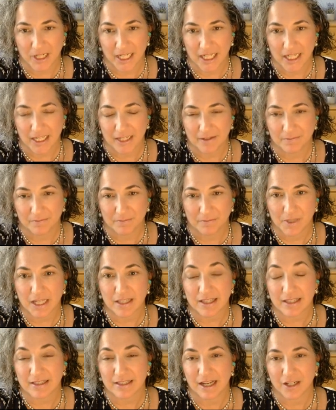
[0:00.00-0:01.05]
hypothermia. Because
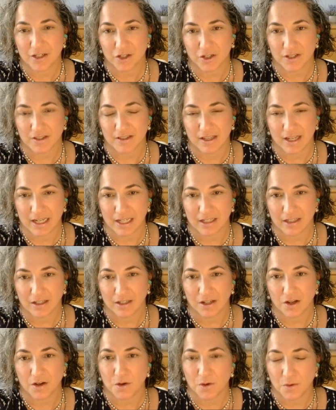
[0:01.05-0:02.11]
it's not just like,
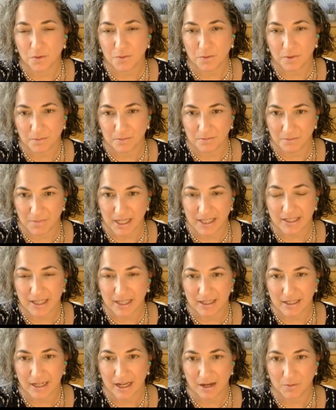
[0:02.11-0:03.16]
oh, my
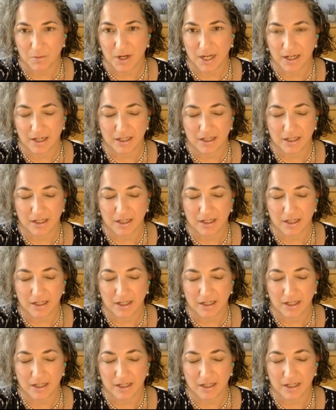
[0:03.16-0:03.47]
skin got wet.